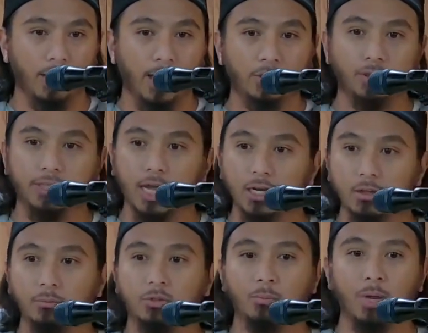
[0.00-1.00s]
and you're telling
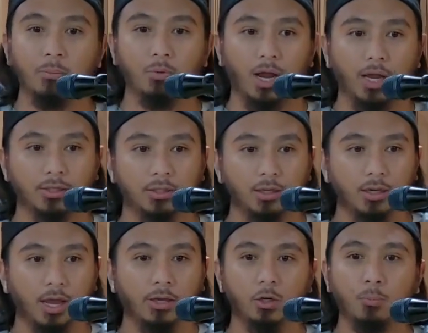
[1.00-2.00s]
them to memorize,
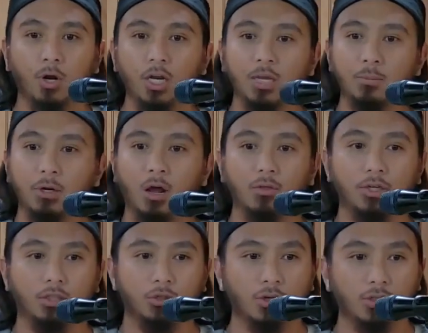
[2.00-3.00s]
and you're putting them in all
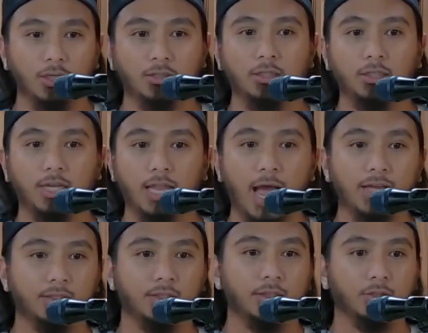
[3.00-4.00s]
these duxis and these
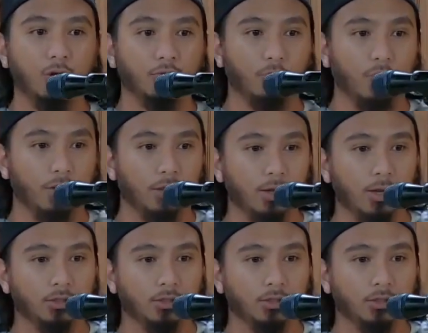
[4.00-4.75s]
classes and so forth